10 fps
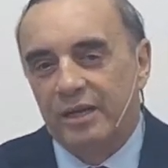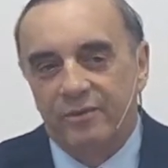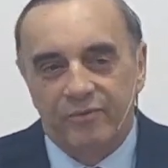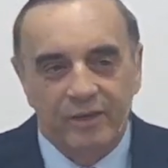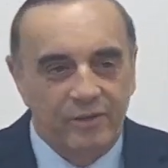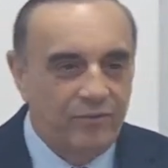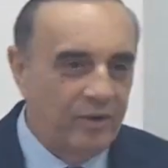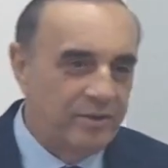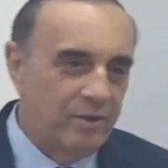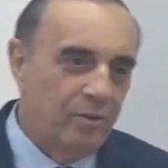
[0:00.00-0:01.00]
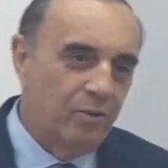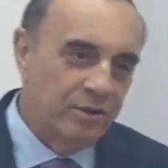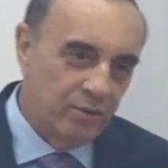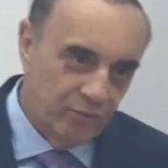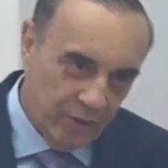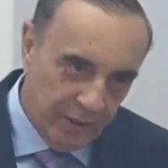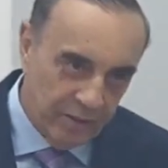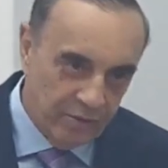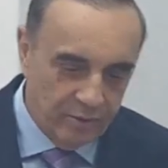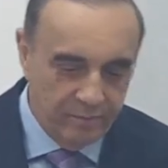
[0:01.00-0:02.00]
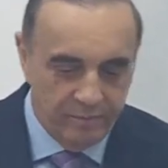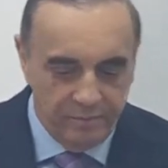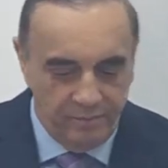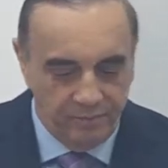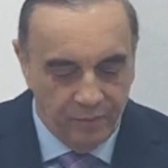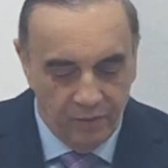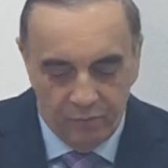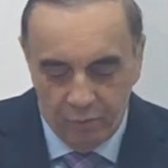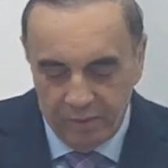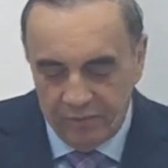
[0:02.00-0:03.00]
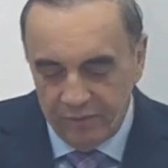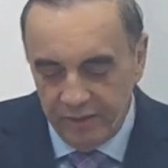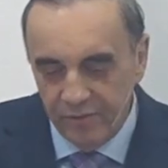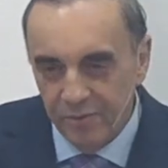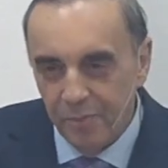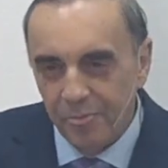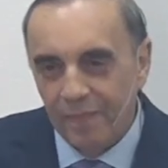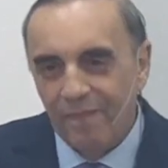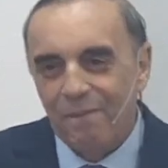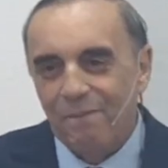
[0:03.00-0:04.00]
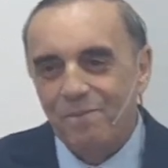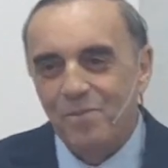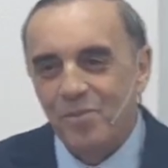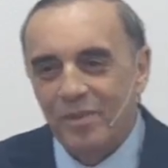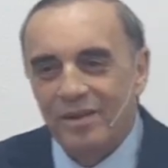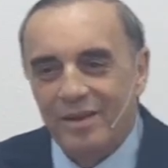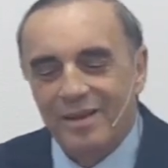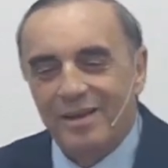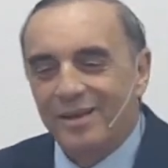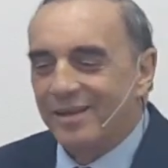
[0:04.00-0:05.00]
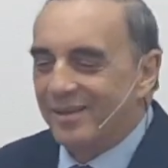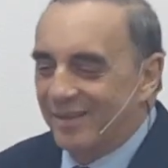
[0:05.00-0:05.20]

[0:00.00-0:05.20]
But not crazy to go to the front and do something different. So then went to the front.